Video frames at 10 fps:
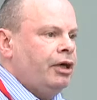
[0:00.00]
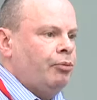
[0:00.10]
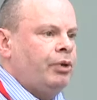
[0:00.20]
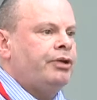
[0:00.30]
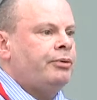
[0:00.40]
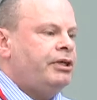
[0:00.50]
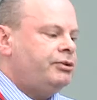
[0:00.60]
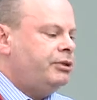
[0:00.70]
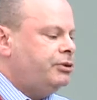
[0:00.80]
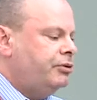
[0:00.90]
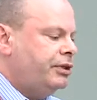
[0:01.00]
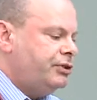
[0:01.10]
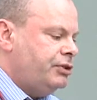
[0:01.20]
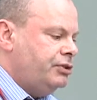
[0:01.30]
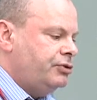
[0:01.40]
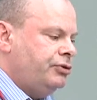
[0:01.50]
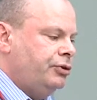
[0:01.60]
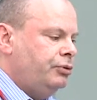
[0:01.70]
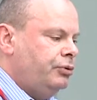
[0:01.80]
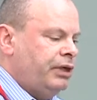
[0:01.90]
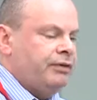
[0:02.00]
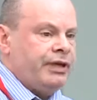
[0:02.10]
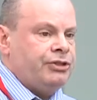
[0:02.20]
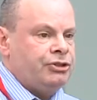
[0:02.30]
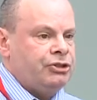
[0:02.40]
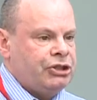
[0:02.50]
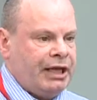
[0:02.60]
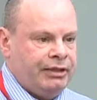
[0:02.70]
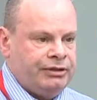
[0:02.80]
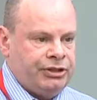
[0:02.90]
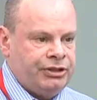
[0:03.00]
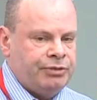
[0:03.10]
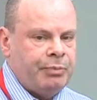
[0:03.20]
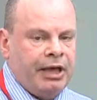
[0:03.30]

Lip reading: And one of the ways we do this is through innovation challenges.